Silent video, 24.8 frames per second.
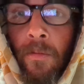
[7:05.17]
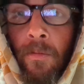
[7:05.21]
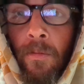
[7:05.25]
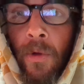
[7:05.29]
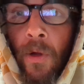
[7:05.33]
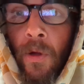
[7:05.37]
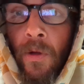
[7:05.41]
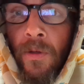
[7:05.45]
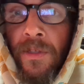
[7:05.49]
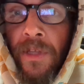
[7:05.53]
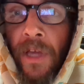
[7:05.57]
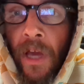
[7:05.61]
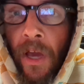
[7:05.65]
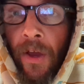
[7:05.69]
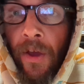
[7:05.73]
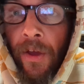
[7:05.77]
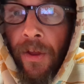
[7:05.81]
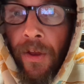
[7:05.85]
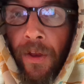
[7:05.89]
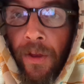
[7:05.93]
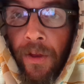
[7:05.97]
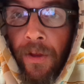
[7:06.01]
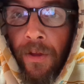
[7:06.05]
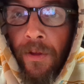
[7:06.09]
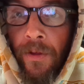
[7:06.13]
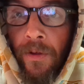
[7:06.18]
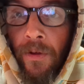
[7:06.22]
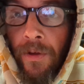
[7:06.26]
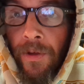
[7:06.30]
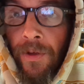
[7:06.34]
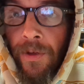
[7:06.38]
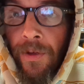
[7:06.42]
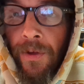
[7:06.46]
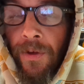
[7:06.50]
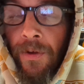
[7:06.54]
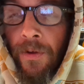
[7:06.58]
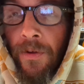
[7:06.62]
broke down
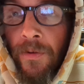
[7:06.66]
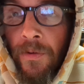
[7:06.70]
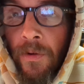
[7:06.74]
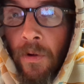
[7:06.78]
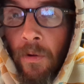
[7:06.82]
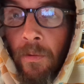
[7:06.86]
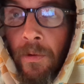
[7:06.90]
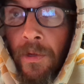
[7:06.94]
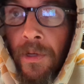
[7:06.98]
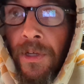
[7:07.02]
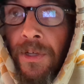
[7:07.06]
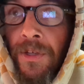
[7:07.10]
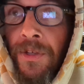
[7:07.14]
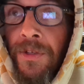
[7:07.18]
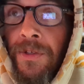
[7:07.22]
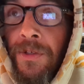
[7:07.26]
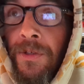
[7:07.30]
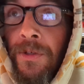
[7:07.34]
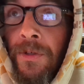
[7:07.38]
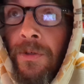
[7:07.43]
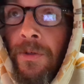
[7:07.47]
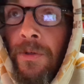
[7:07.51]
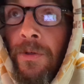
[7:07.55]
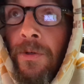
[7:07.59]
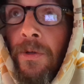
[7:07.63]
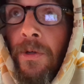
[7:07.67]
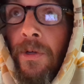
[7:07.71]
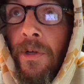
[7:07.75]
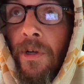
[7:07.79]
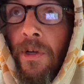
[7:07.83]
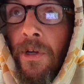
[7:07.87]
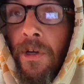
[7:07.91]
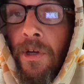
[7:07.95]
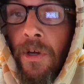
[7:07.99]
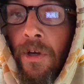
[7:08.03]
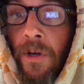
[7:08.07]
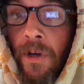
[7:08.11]
what we're going to do
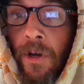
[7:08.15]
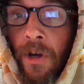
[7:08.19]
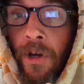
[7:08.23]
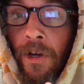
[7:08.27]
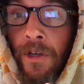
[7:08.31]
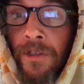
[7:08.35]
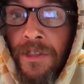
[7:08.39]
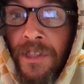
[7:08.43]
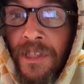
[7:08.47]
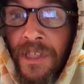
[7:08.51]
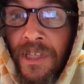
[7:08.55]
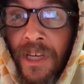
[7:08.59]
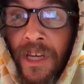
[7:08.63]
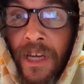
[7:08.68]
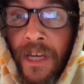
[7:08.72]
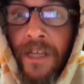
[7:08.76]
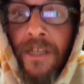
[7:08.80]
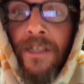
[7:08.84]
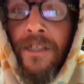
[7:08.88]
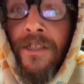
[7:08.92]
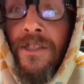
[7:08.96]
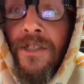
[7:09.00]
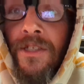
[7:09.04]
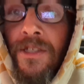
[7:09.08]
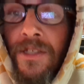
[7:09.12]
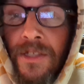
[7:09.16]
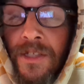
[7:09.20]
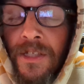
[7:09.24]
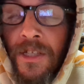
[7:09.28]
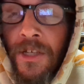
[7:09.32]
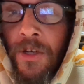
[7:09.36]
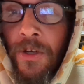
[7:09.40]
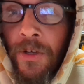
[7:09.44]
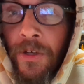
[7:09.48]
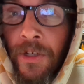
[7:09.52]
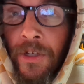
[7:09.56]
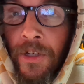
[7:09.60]
on the
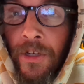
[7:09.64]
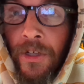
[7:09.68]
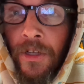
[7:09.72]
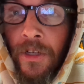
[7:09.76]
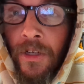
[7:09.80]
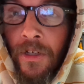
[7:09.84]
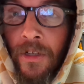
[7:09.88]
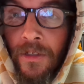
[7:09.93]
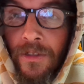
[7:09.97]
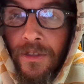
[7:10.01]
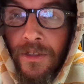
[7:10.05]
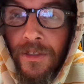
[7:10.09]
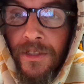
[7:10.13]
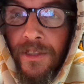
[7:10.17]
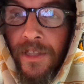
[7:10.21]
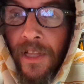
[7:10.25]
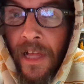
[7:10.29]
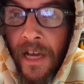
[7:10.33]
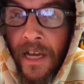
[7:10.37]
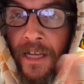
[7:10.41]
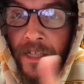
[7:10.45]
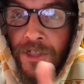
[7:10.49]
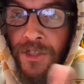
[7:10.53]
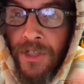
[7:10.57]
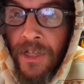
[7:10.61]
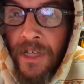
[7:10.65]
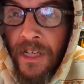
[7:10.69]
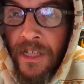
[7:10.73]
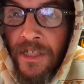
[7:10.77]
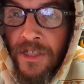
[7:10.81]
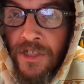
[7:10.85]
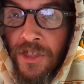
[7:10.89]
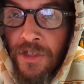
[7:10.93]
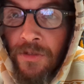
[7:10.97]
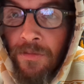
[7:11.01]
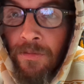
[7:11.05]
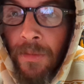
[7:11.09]
exterior /
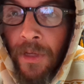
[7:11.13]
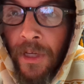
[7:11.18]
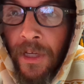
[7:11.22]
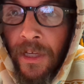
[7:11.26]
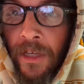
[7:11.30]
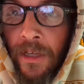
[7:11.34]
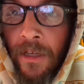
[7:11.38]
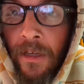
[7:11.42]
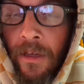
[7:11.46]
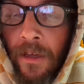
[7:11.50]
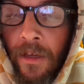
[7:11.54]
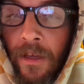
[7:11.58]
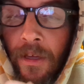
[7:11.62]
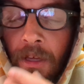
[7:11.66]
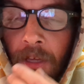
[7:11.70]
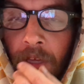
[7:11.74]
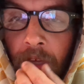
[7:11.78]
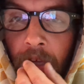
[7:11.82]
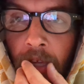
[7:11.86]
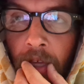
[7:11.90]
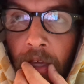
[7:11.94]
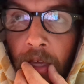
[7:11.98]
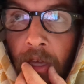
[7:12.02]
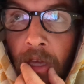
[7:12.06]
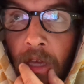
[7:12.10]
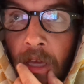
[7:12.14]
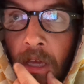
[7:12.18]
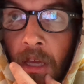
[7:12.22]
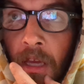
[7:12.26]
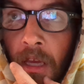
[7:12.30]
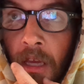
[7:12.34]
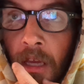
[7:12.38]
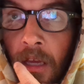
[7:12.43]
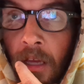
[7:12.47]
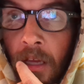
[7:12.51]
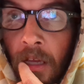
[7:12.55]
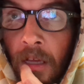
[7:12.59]
engine bay
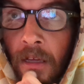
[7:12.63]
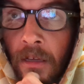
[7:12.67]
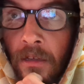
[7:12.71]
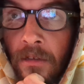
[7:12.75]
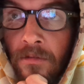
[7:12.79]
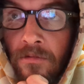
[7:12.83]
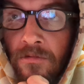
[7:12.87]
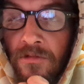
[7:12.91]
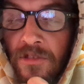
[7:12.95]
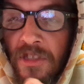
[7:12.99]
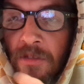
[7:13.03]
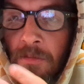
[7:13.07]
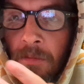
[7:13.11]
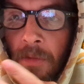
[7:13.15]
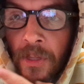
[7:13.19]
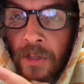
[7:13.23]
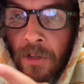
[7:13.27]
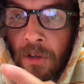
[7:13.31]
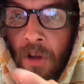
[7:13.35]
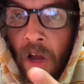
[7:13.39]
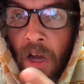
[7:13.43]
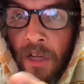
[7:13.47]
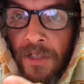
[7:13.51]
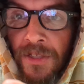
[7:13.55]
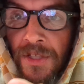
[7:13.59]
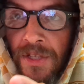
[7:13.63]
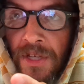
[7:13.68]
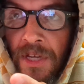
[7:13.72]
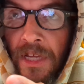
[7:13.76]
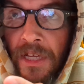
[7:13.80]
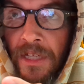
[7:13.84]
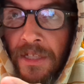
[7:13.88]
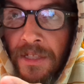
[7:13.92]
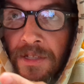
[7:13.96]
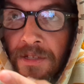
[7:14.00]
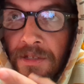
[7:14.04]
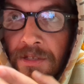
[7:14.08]
and some other odds and
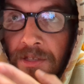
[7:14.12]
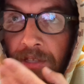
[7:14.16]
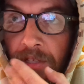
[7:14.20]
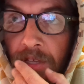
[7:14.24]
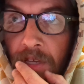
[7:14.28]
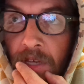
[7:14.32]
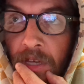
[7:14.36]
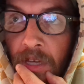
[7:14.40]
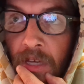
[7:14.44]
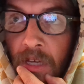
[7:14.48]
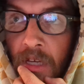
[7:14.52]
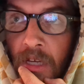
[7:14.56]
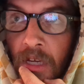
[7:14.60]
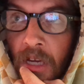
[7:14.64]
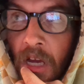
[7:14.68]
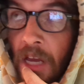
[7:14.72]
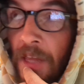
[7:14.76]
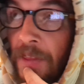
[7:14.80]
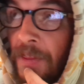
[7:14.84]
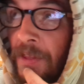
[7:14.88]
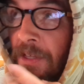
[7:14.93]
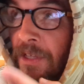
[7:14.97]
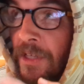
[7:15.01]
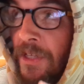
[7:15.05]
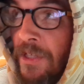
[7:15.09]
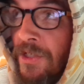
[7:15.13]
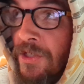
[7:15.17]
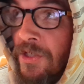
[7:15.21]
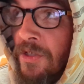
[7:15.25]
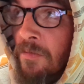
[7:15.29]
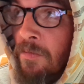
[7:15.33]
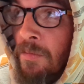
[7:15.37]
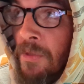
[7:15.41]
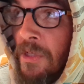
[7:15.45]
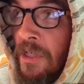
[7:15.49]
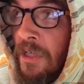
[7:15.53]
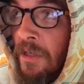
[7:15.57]
ends. I think it
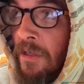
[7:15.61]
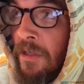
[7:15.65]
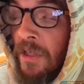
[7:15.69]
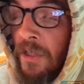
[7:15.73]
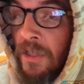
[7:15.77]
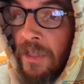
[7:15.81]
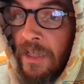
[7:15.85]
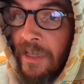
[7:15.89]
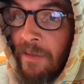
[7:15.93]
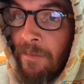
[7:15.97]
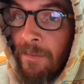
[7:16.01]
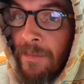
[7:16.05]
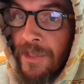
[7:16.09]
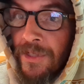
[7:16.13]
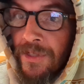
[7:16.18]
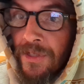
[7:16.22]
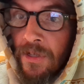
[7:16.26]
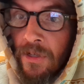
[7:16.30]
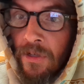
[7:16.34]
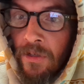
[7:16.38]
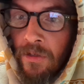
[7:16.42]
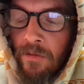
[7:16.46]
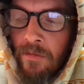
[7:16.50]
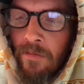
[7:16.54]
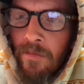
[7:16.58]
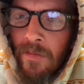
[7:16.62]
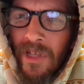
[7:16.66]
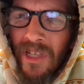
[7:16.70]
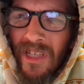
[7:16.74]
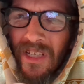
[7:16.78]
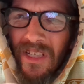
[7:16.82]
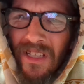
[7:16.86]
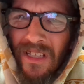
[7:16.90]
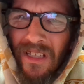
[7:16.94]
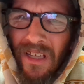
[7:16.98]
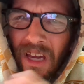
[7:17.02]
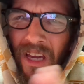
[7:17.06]
should be a good episode,
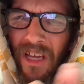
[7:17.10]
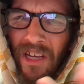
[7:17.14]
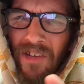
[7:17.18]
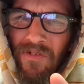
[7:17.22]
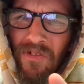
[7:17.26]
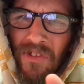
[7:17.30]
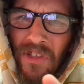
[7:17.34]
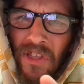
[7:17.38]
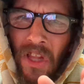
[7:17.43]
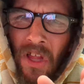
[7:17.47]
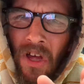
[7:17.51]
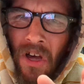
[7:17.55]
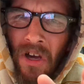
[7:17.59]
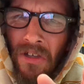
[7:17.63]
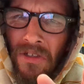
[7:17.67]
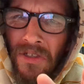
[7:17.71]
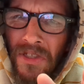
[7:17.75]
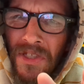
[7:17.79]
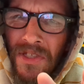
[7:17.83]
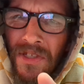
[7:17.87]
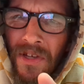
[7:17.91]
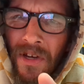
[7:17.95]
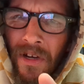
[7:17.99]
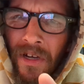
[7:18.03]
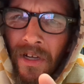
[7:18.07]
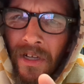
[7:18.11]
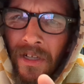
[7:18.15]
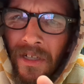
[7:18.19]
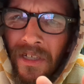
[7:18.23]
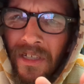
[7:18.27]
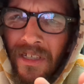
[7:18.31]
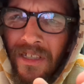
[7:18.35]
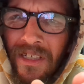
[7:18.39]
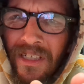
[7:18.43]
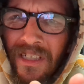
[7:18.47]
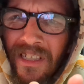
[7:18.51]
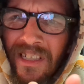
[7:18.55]
kind of a long start.
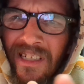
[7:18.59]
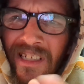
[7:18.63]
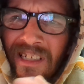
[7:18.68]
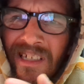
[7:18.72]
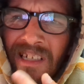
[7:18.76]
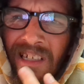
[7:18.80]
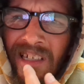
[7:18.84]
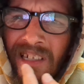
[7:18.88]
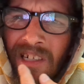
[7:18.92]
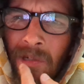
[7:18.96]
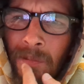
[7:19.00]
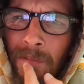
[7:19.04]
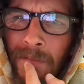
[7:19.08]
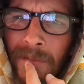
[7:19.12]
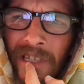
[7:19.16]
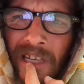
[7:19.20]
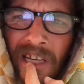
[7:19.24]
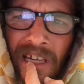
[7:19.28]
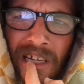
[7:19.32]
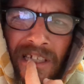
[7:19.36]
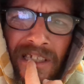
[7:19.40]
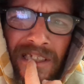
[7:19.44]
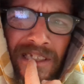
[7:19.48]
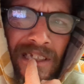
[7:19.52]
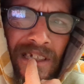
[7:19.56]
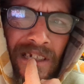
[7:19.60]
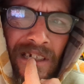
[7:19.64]
I hope you guys